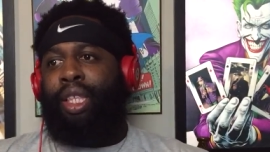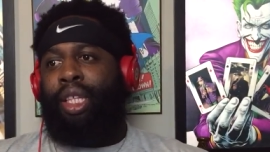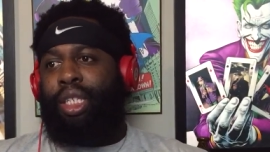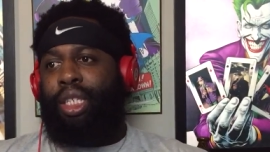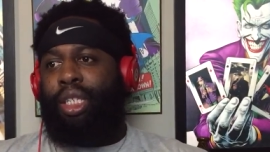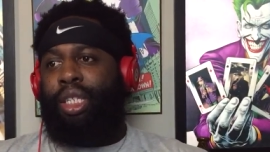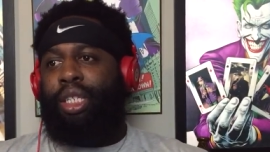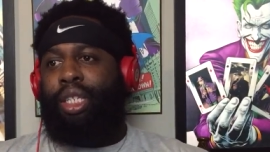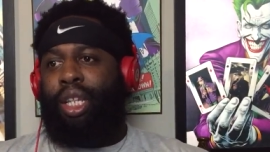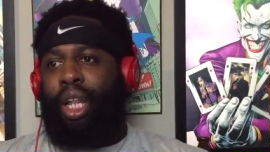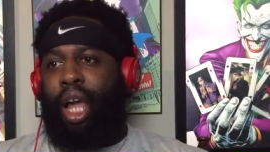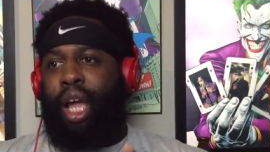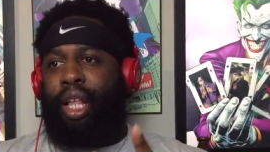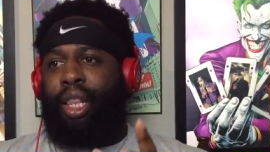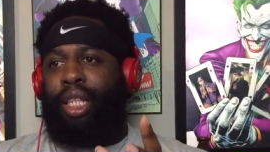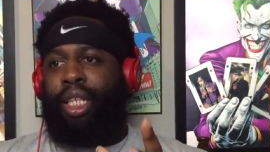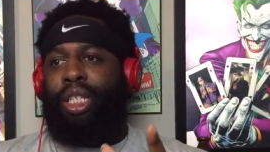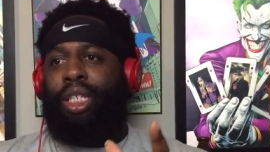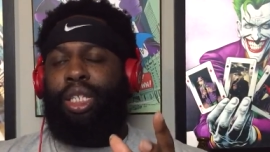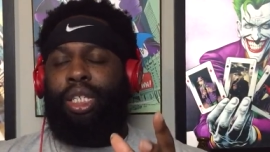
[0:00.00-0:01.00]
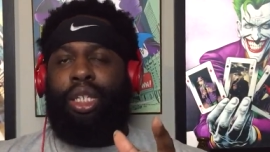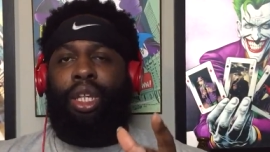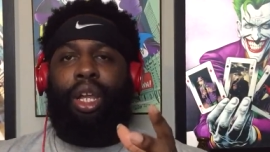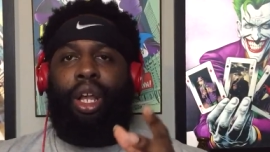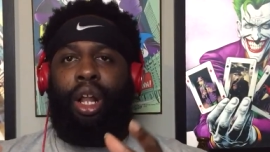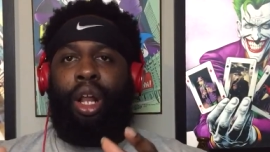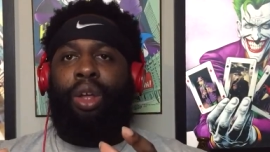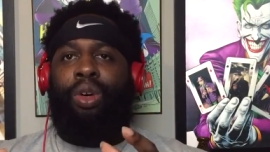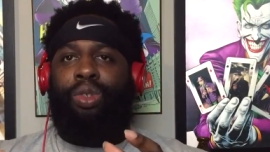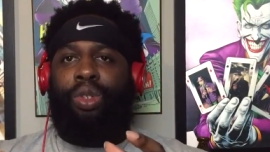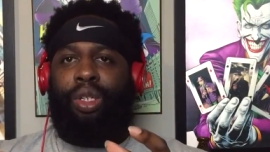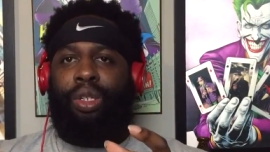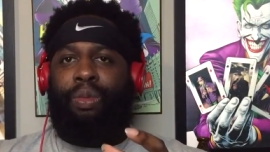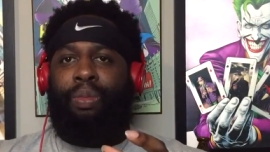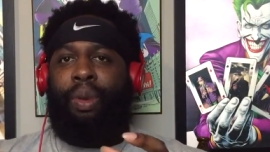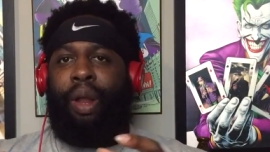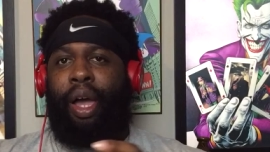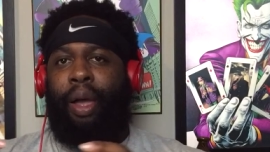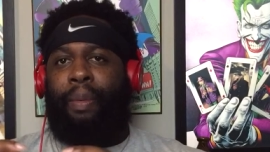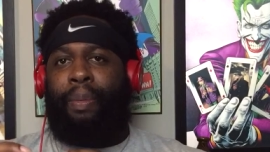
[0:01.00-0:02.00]
this is the
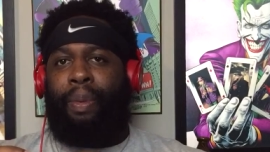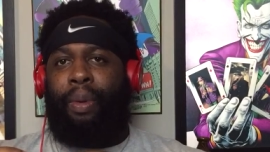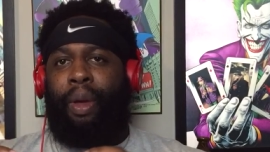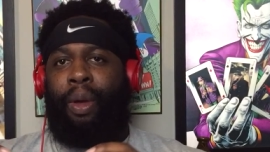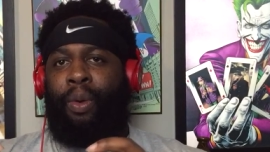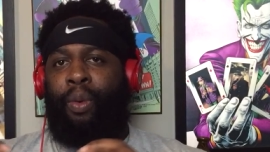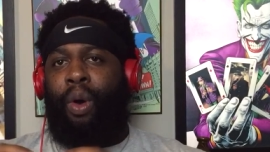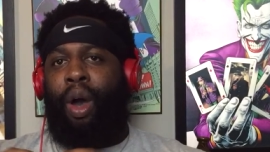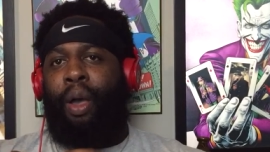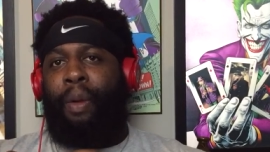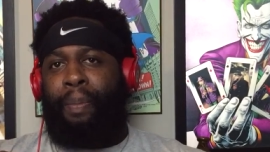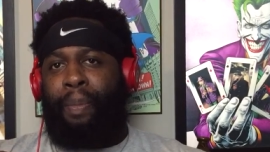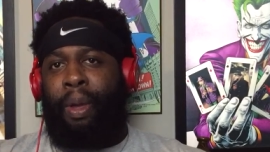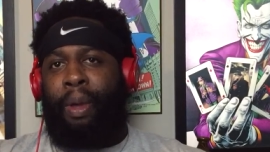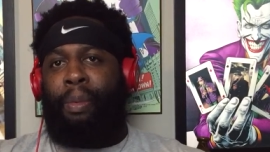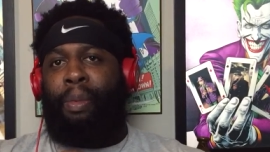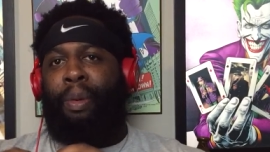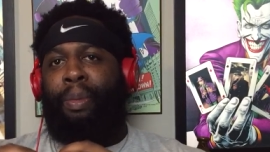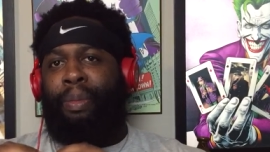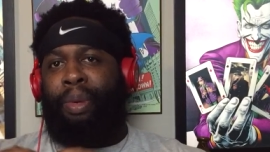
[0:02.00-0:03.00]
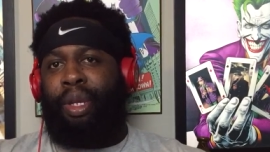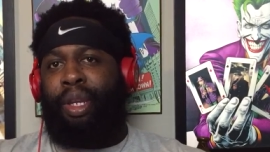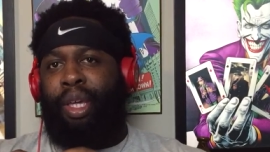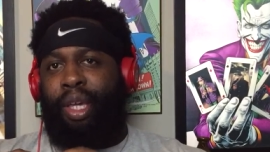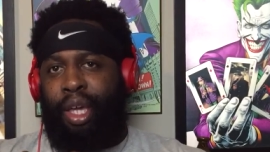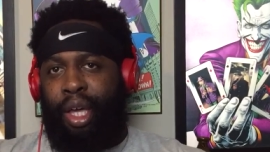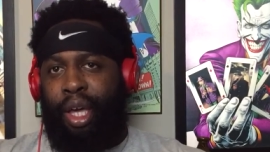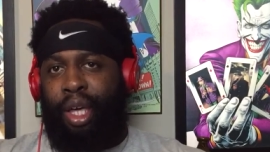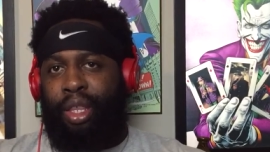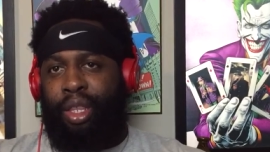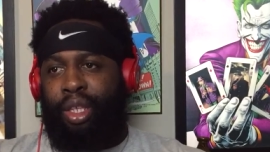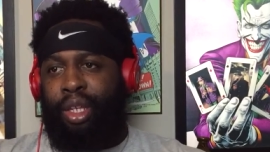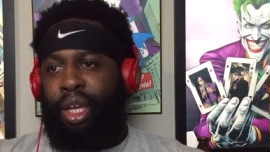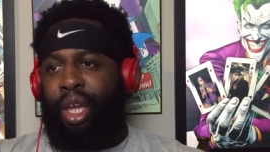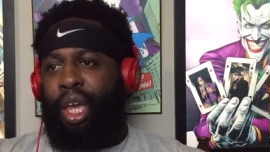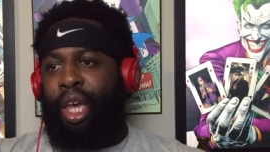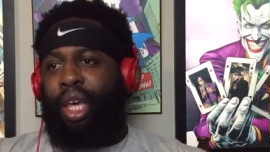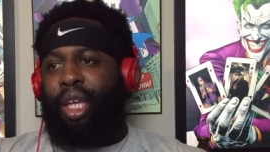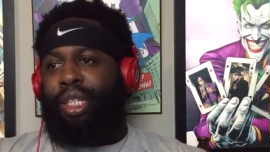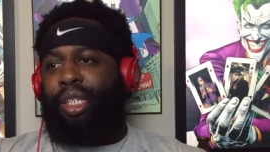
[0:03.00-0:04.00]
closest black and white people have been together
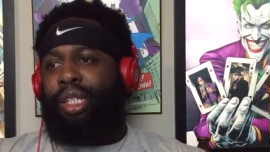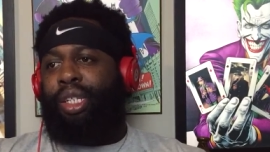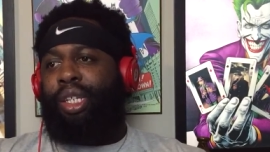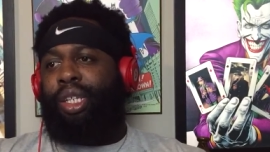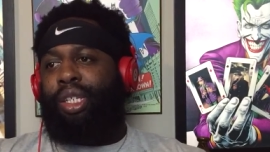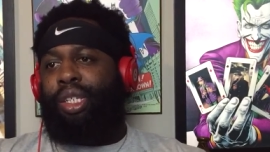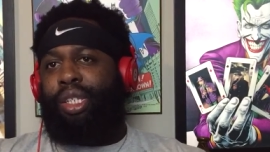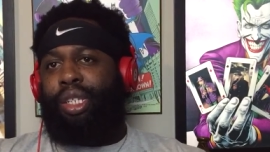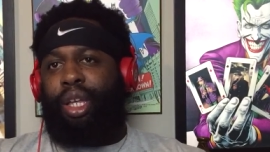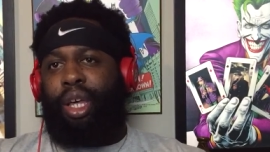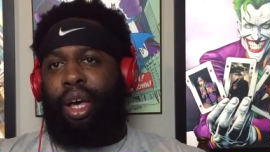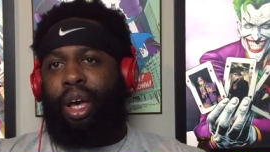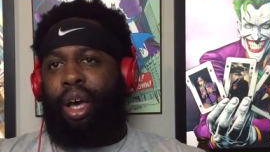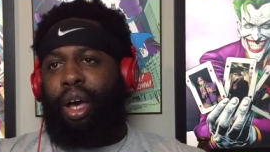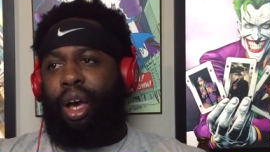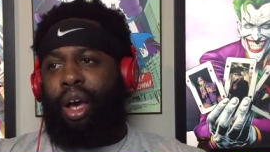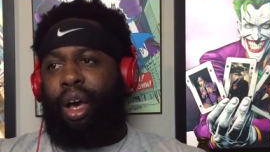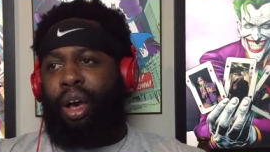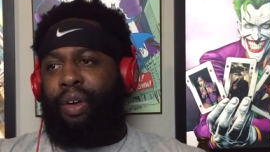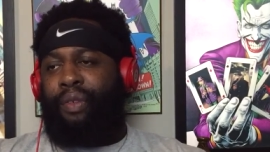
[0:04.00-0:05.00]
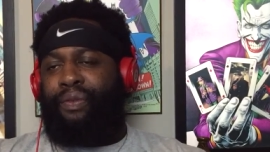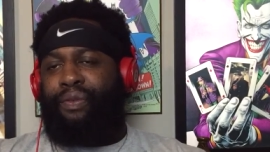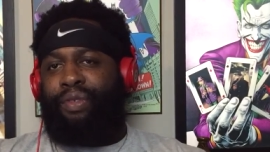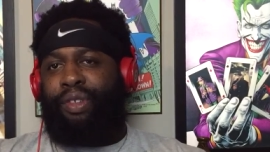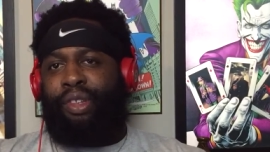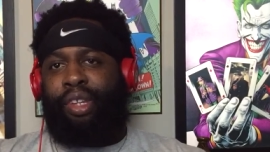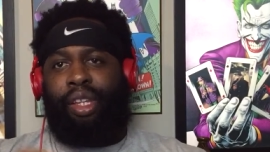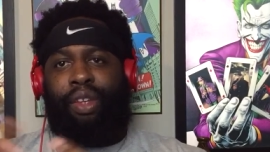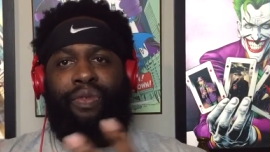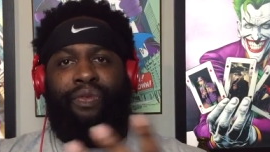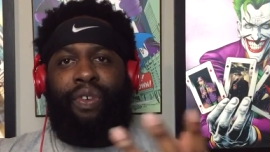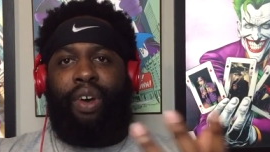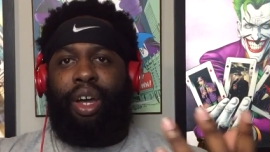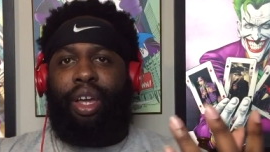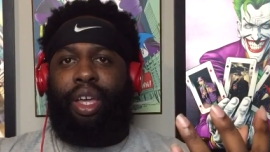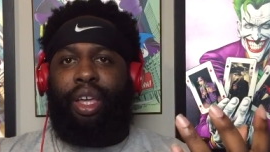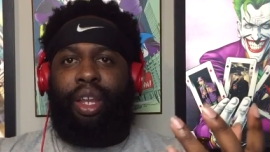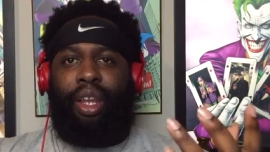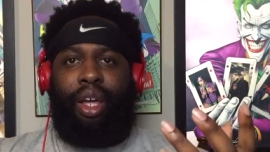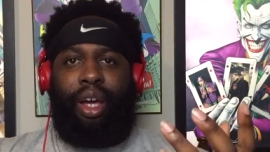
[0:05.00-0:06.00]
since
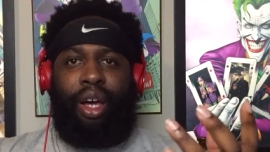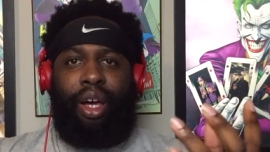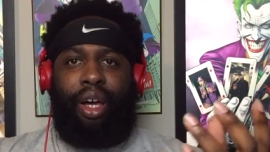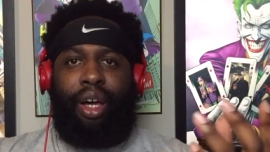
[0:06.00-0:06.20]
fucking